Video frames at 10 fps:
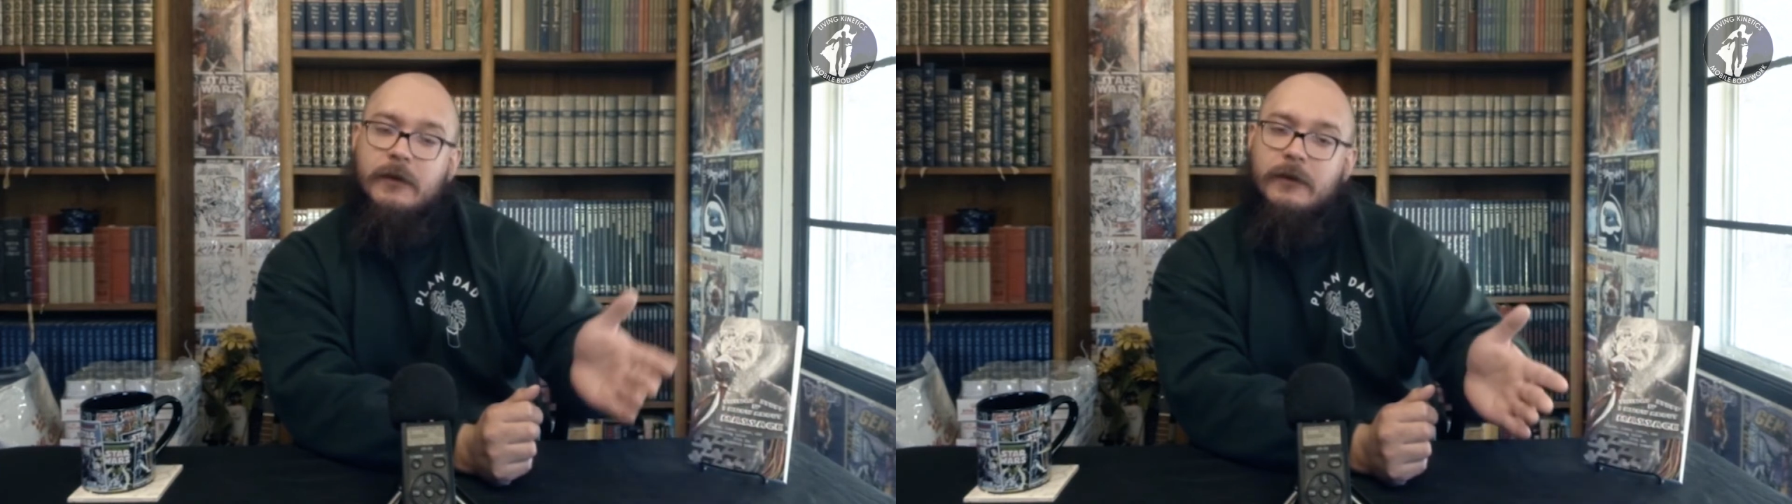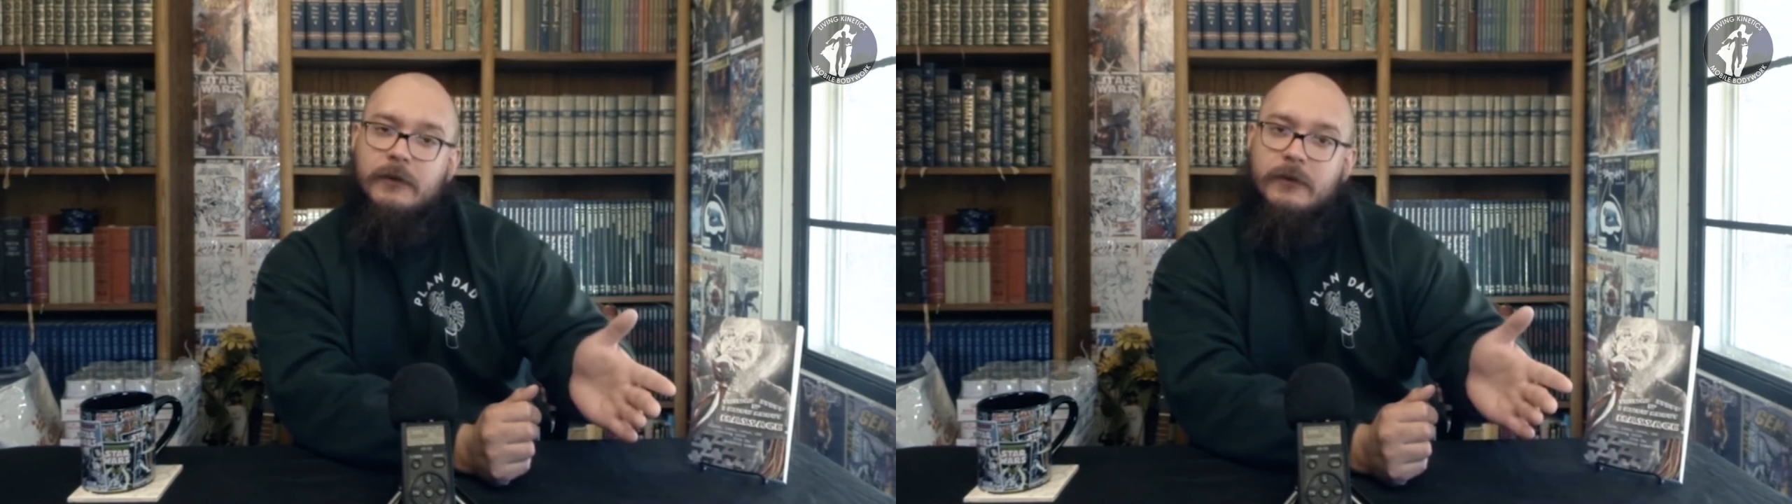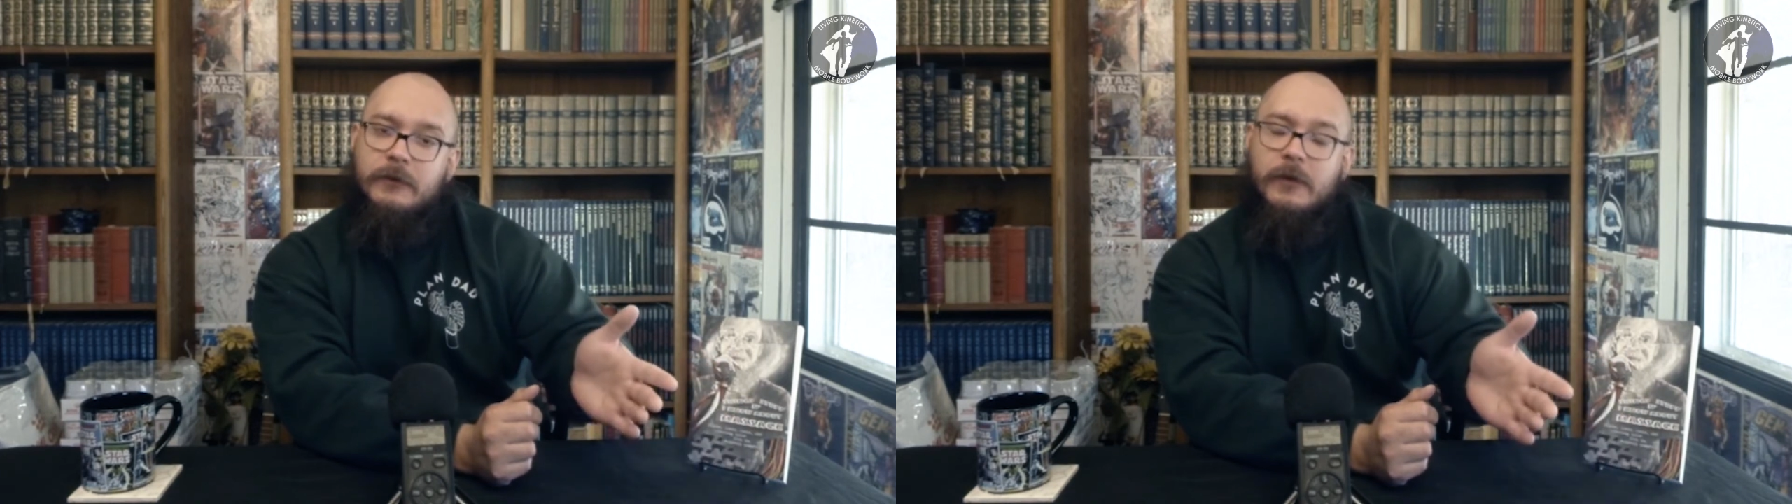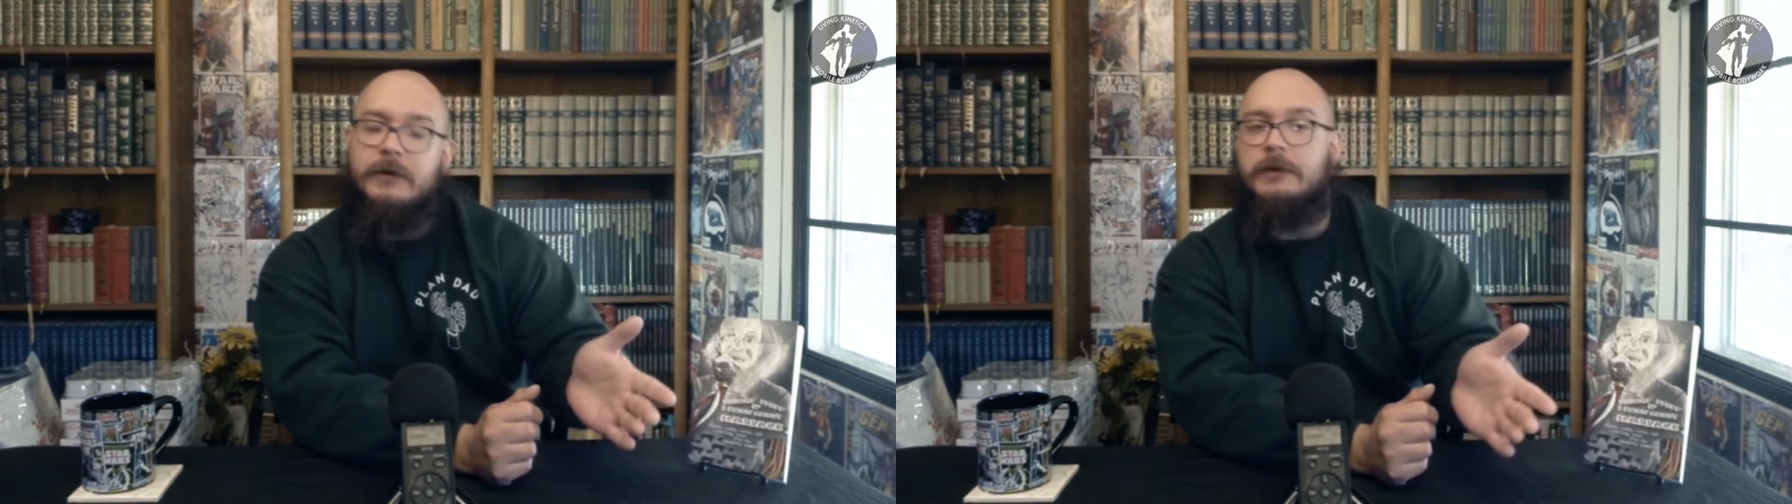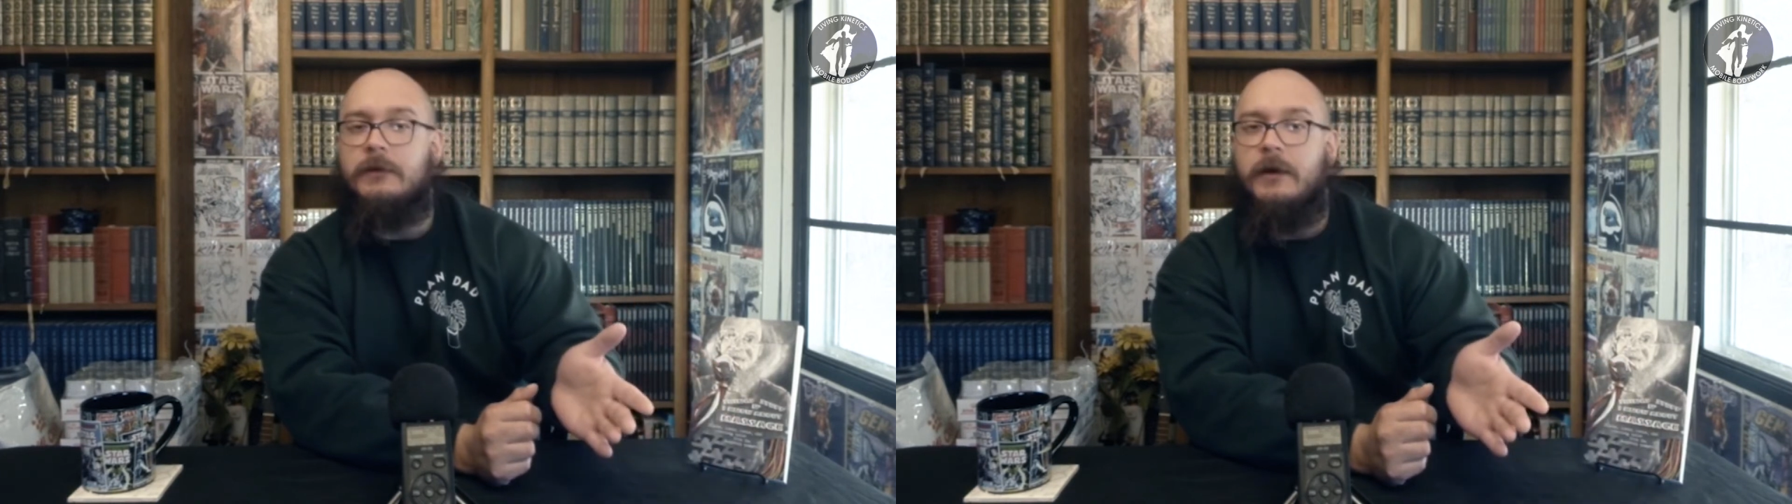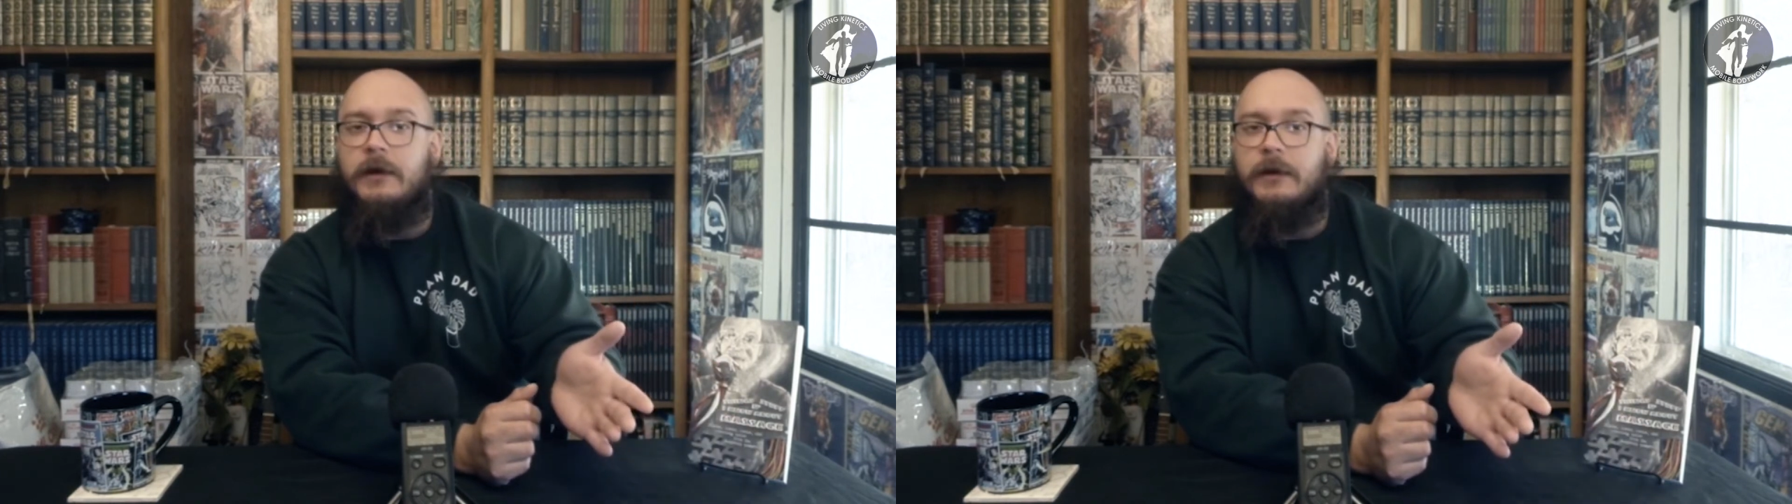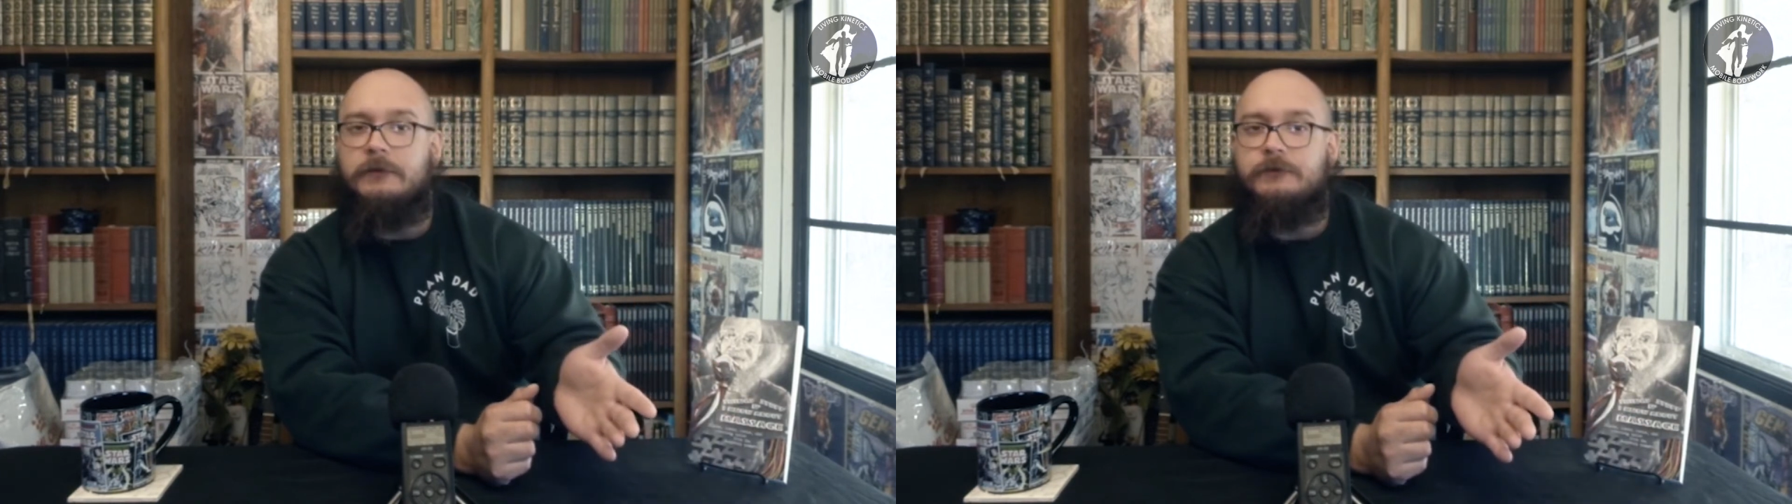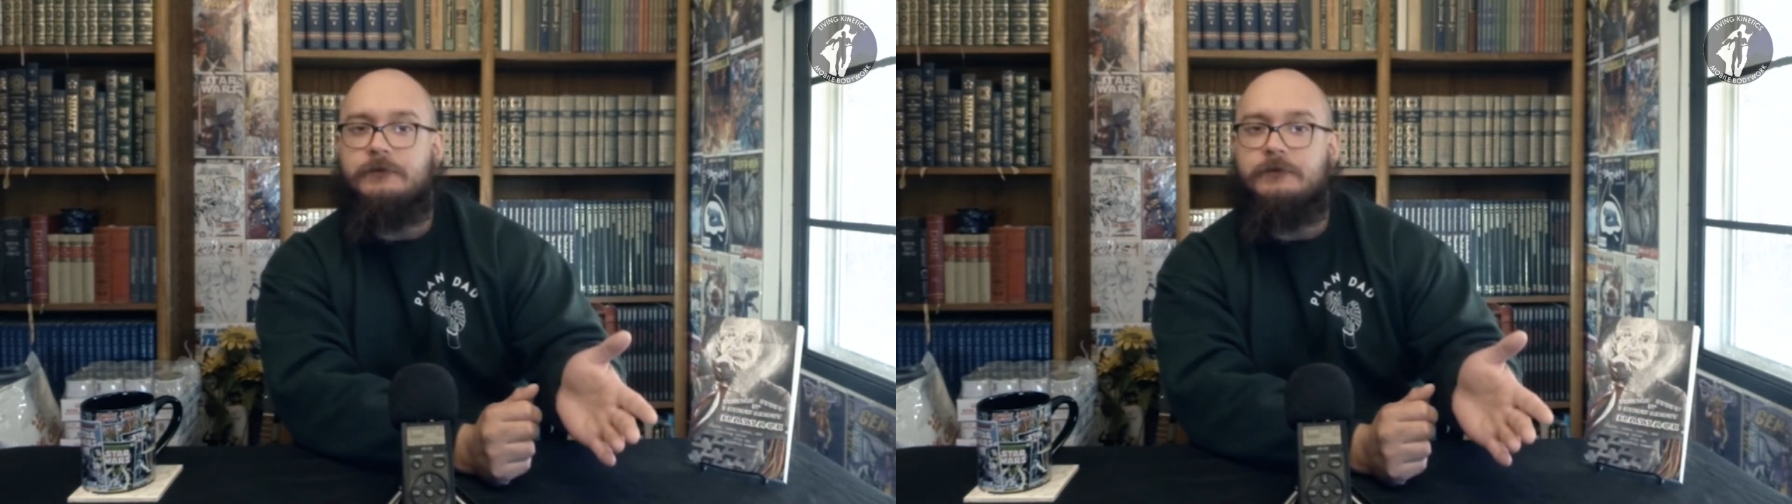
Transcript: inner parts of the body.